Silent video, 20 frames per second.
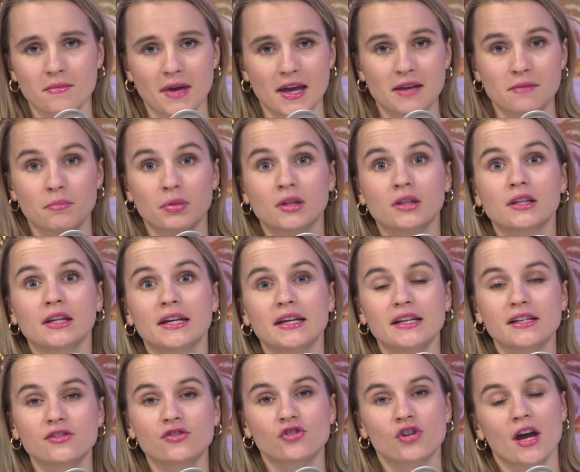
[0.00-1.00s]
And
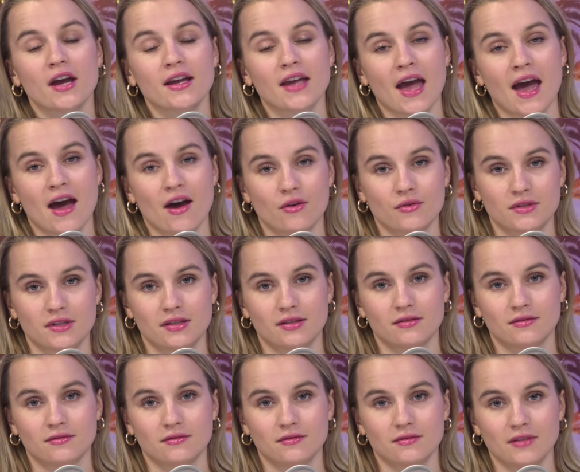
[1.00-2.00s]
please check out
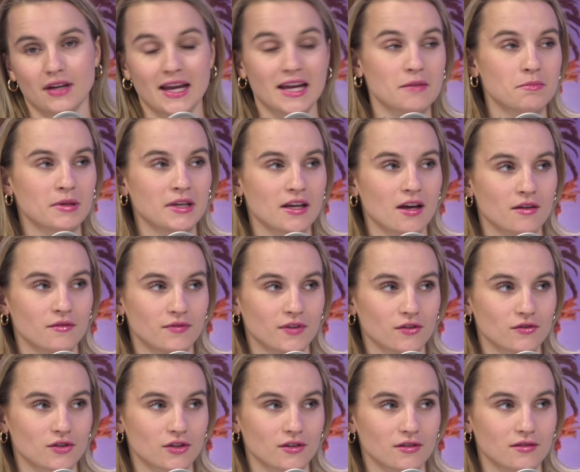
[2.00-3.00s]
AP
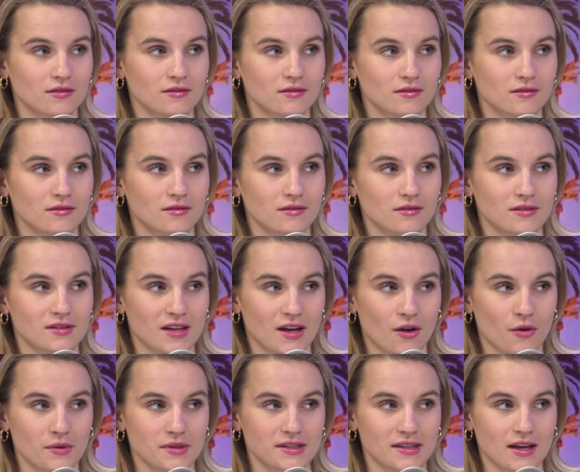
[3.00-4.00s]
Unfiltered. As I
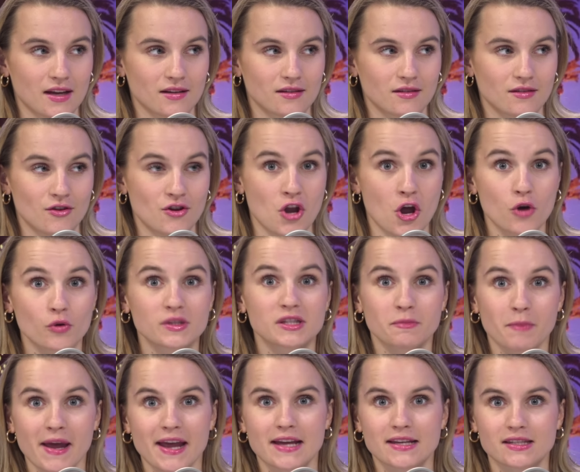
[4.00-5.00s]
always say, no
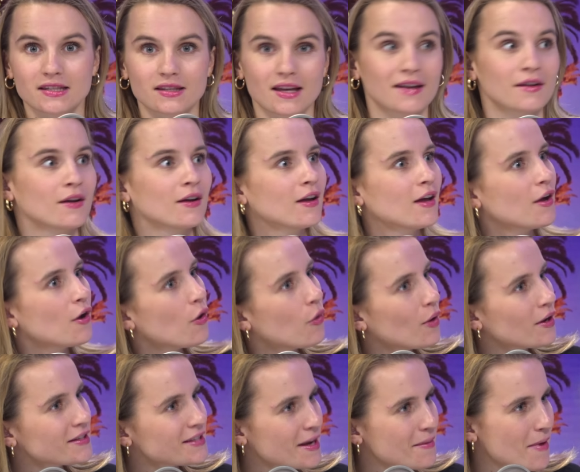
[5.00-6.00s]
space.
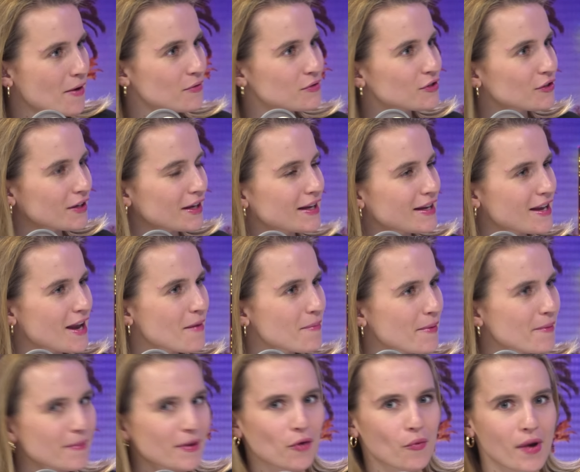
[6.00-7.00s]
One time I was looking it up.
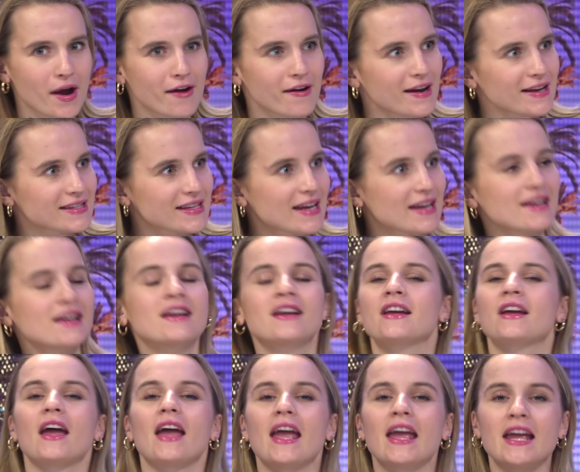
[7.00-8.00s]
I'm like, Where is it?
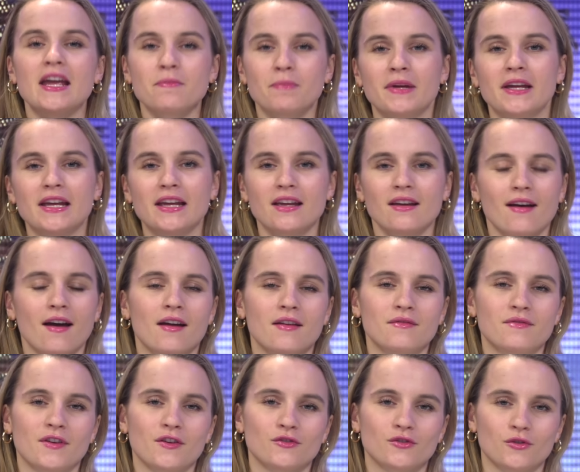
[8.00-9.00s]
AP
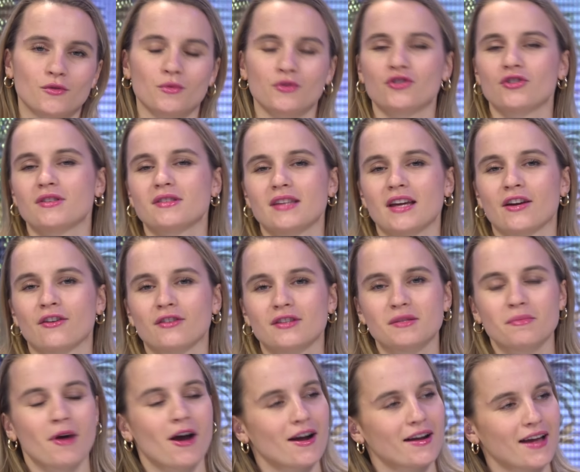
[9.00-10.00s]
Unfiltered, which is Aaron's
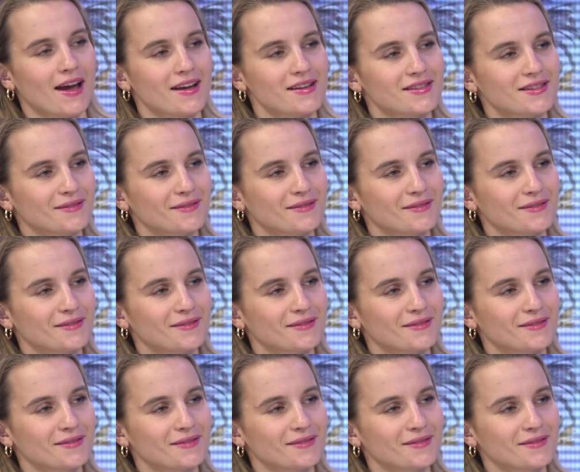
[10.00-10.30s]
podcast.